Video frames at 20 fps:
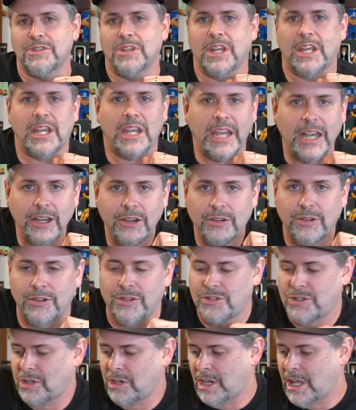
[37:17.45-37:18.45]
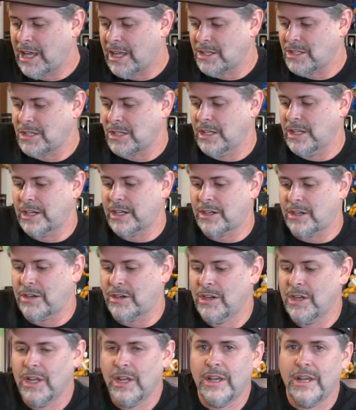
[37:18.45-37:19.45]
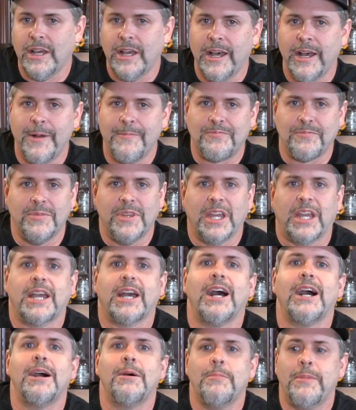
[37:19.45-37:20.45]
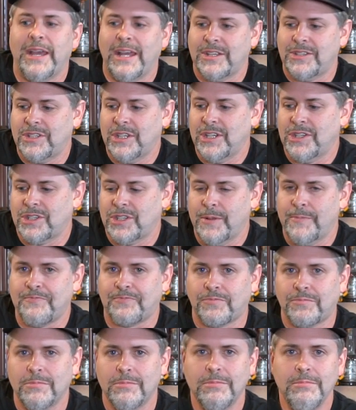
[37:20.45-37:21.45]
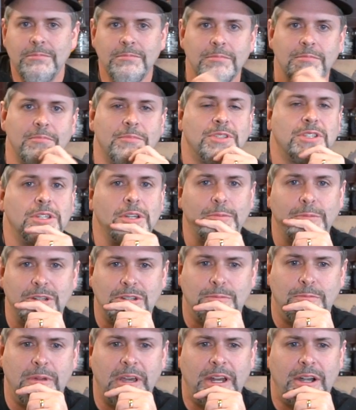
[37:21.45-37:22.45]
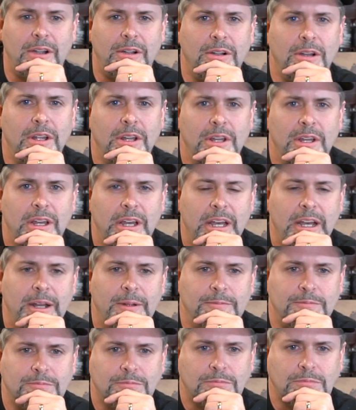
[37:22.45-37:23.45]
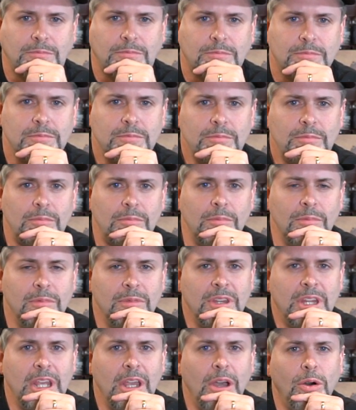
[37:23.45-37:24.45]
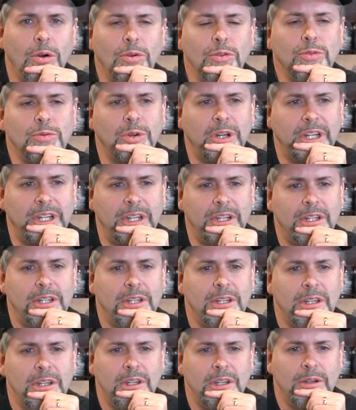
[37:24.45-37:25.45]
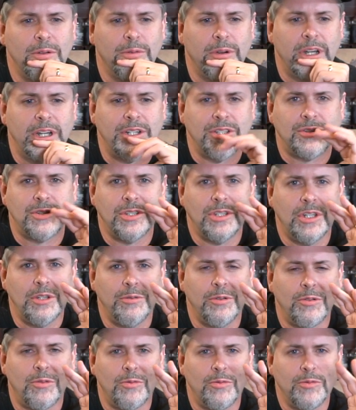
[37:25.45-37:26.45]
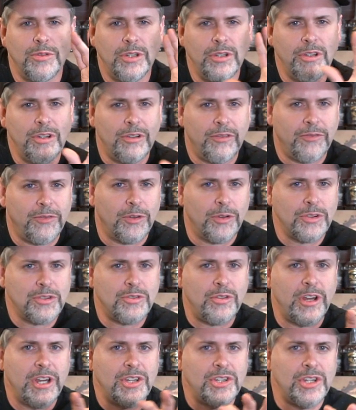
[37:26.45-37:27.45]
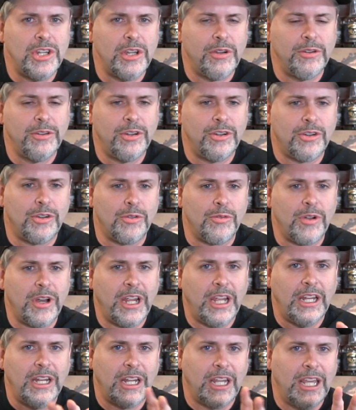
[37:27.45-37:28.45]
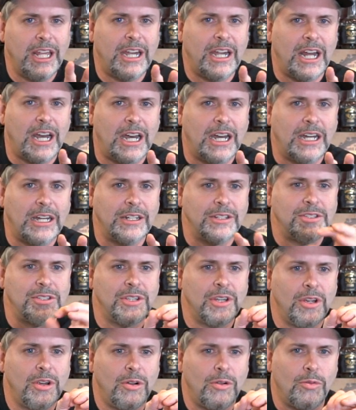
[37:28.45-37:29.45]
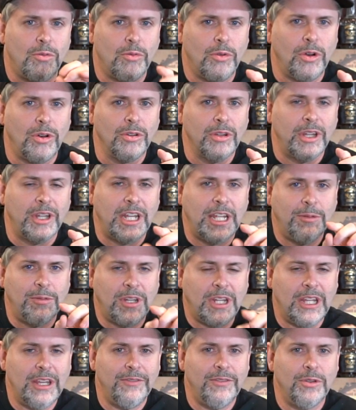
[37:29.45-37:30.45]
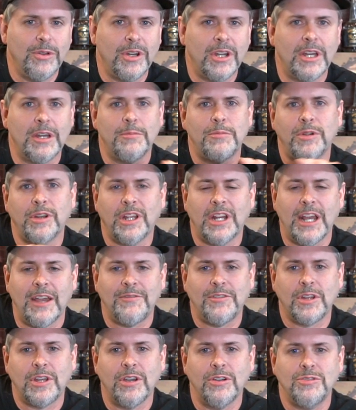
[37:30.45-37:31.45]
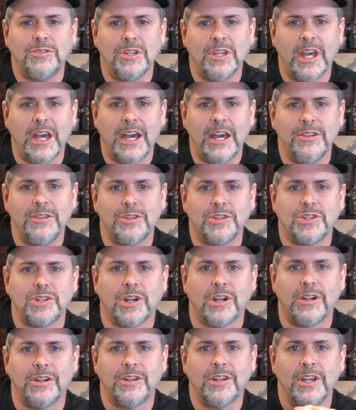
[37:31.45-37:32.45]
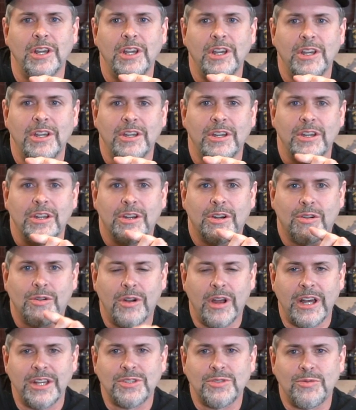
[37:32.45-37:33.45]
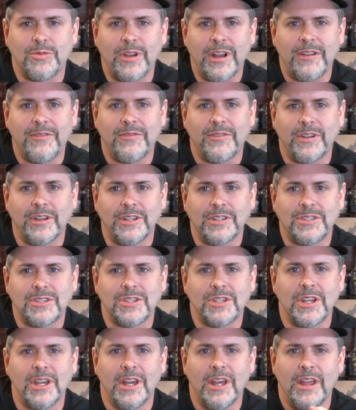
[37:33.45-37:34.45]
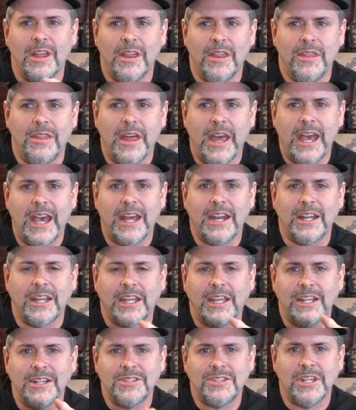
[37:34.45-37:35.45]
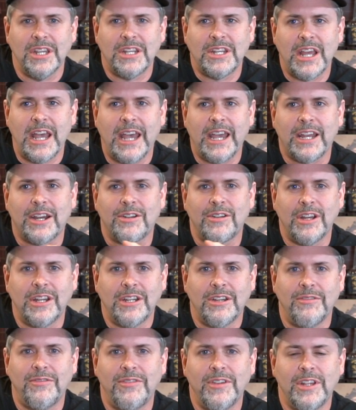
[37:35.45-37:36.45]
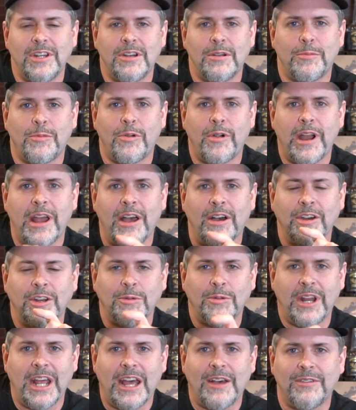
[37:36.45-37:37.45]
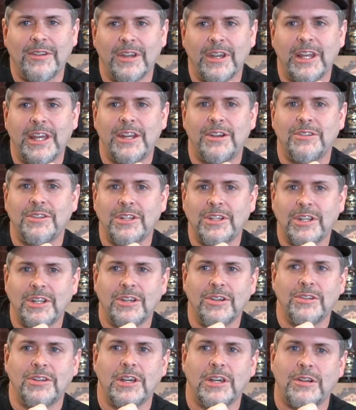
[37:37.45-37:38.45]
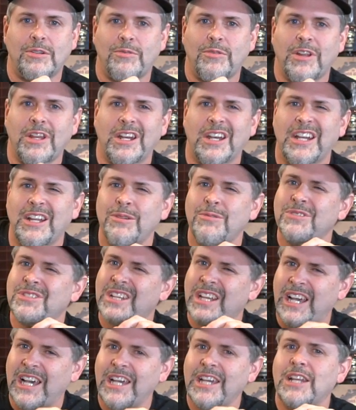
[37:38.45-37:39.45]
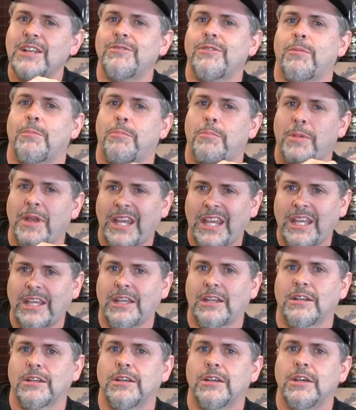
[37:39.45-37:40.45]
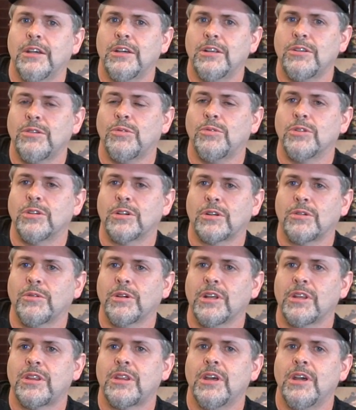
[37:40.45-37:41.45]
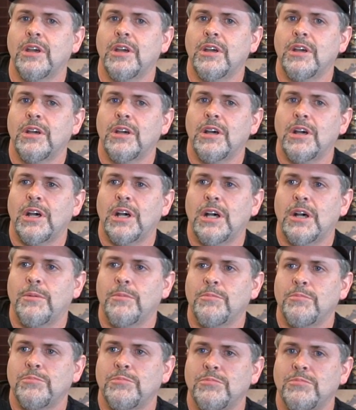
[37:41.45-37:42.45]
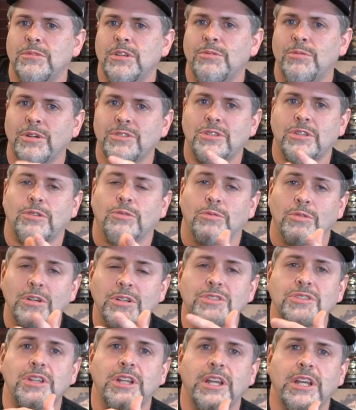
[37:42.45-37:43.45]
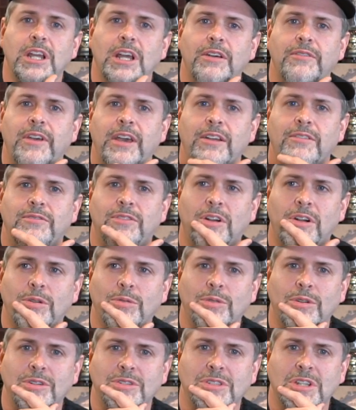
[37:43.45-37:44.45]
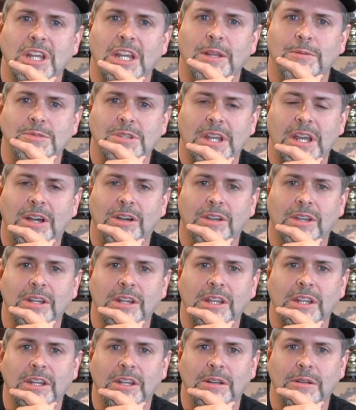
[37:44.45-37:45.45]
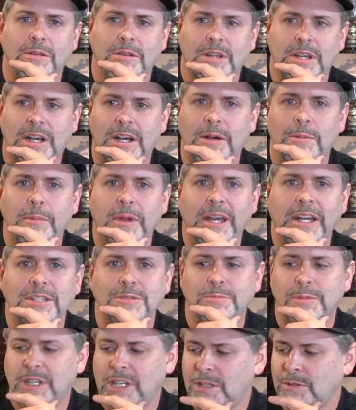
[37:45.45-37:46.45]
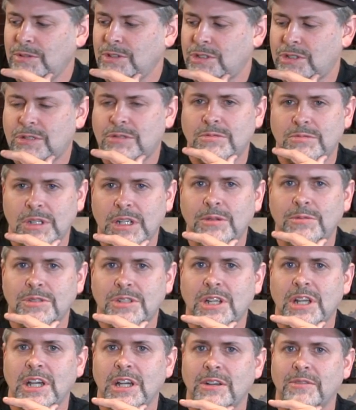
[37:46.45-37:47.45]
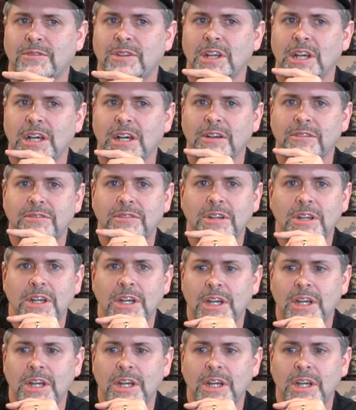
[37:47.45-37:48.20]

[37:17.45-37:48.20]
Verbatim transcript: The counters are a lot slicker. The combat system, so much better. The old one was you would do your force ratio and your terrain and get an odds, roll it, it would give you a number. You'd have to go to the other chart, cross-reference that against the attacker and defender morale, and it would have a letter. Then you go down and read it. It was kind of a pain to work with. It wasn't the worst thing. I've had far worse games calculating combats, but it was kind of tough.